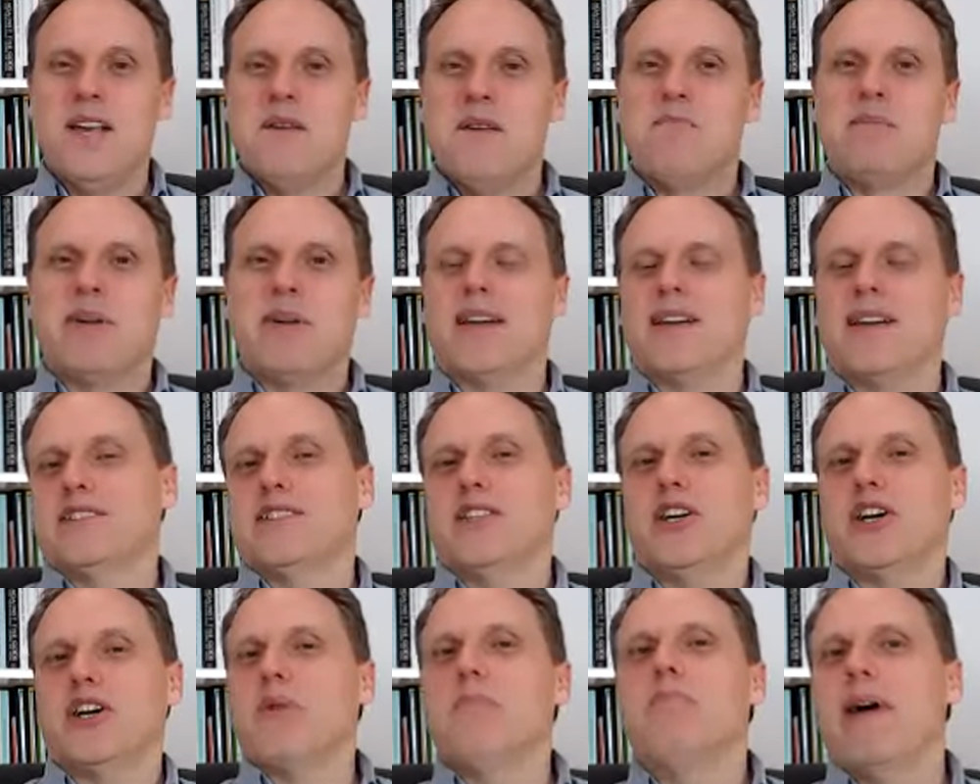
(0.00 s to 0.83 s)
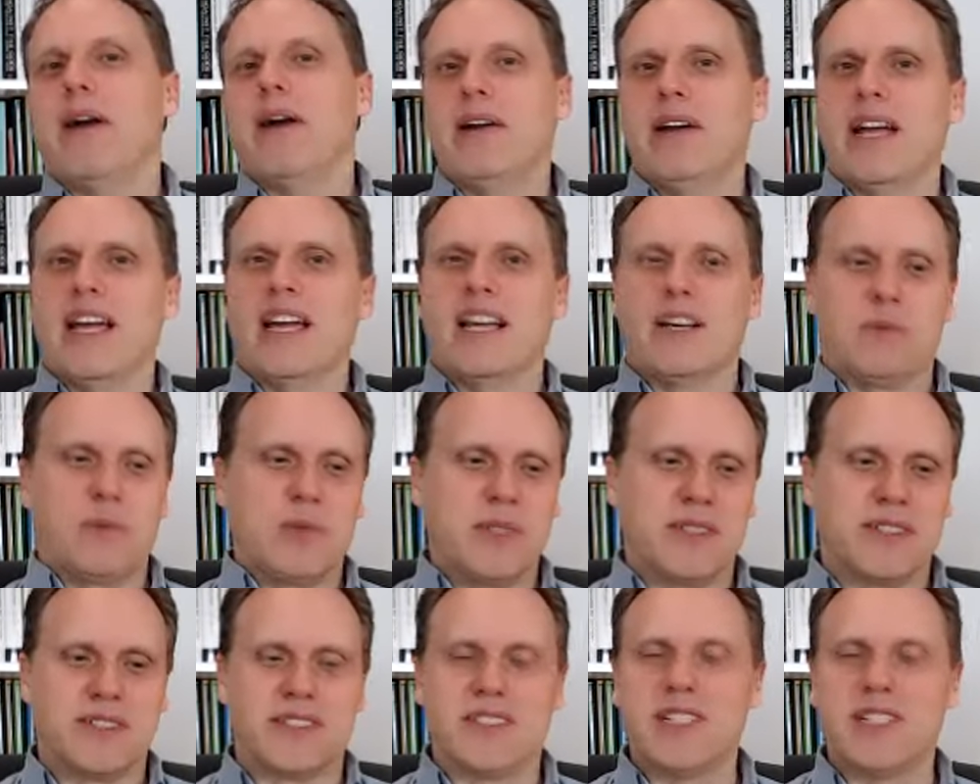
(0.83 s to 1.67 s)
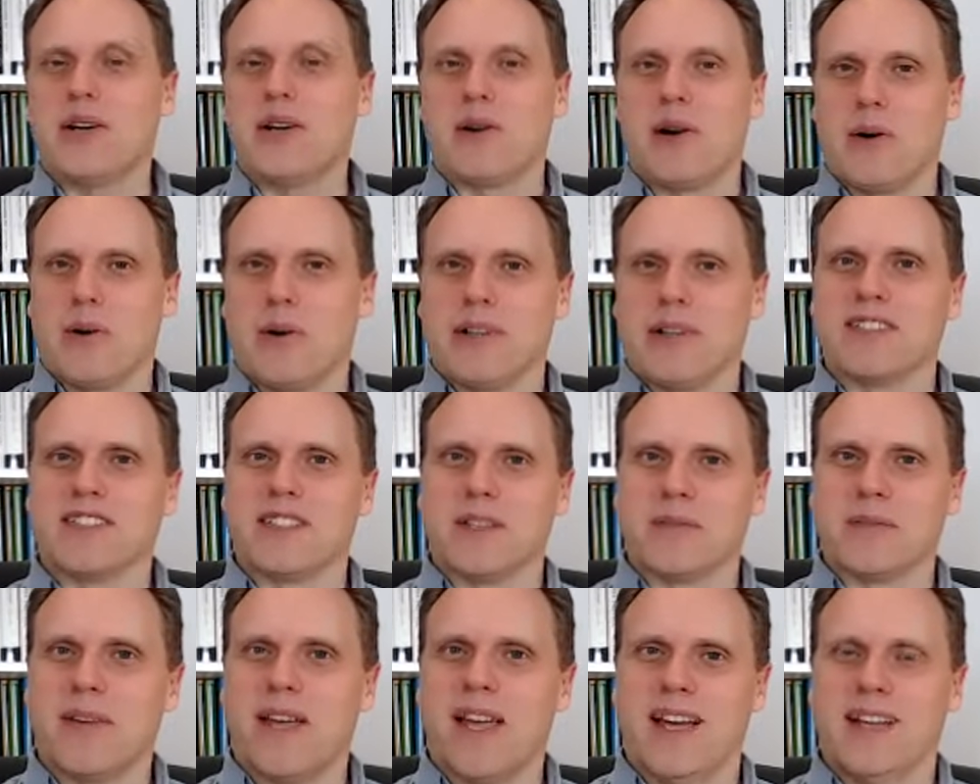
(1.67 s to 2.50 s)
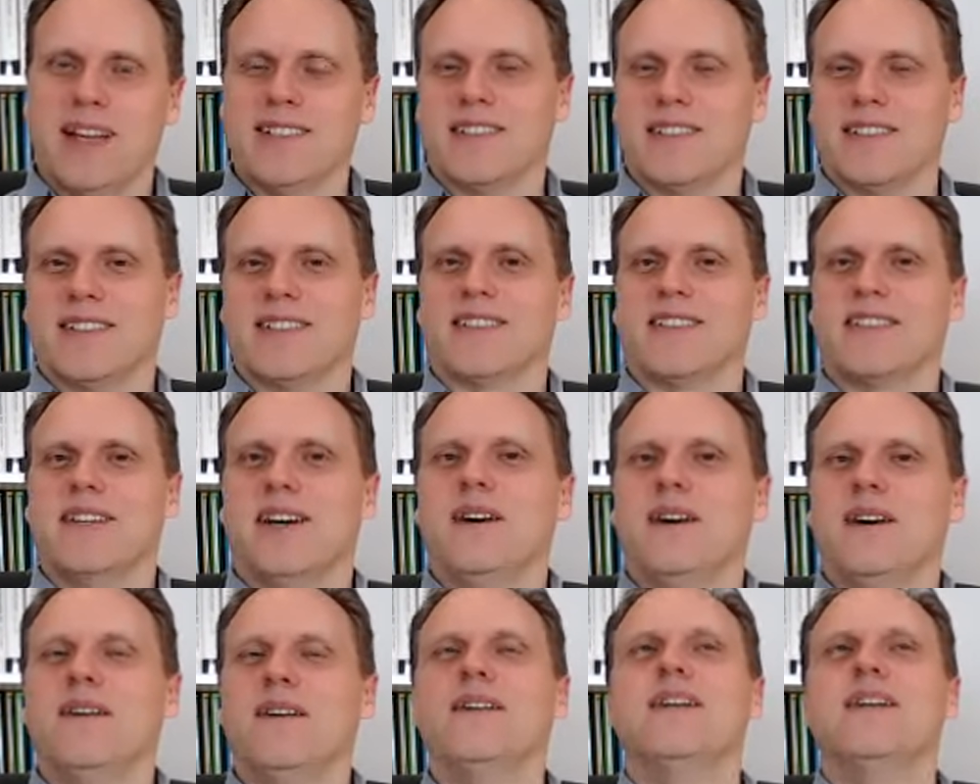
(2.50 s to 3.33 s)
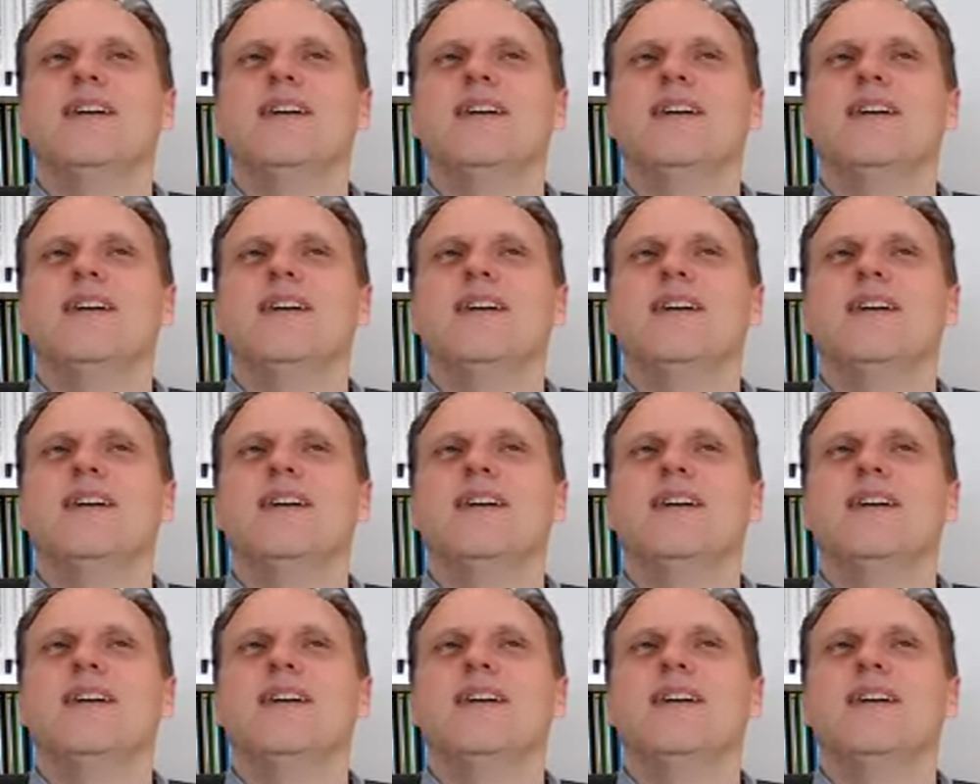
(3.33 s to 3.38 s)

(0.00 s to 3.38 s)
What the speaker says: because you're comparing it with zero in some cases. No?